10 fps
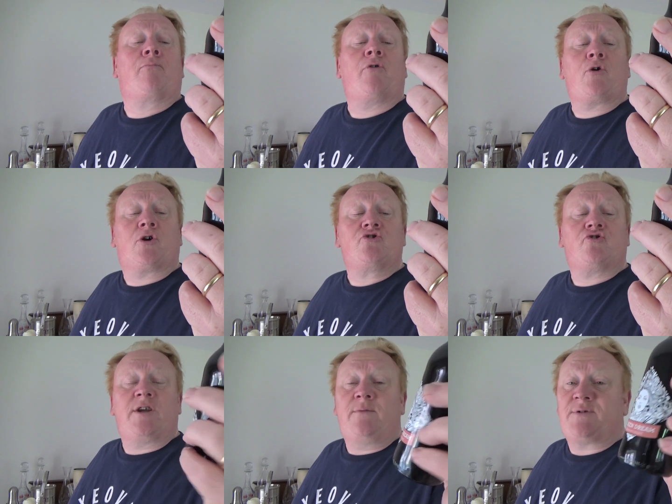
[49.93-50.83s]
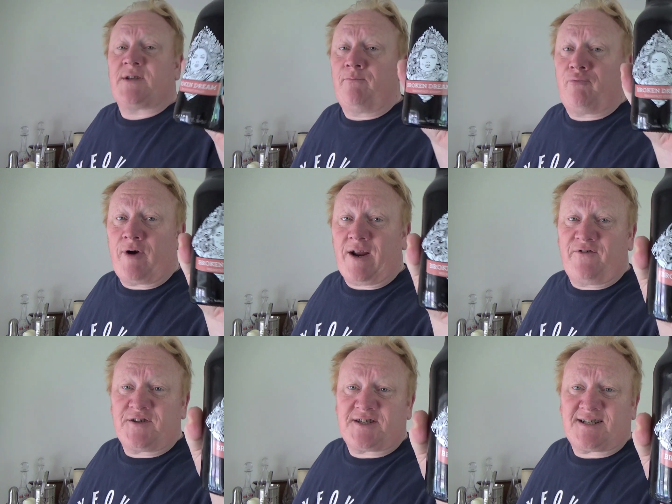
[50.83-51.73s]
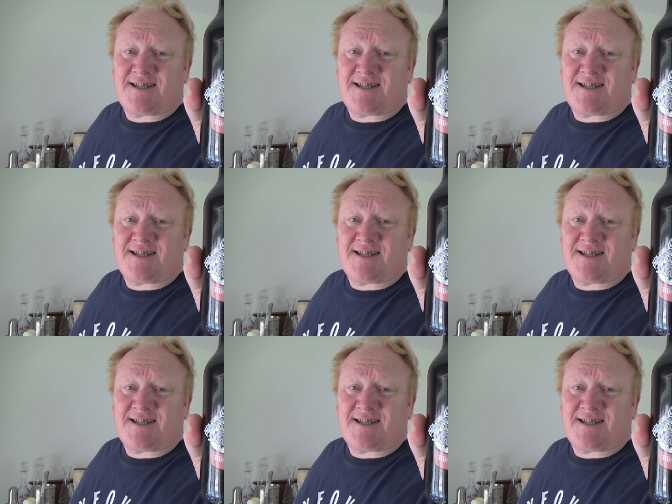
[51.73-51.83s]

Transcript: Broken Dreams Breakfast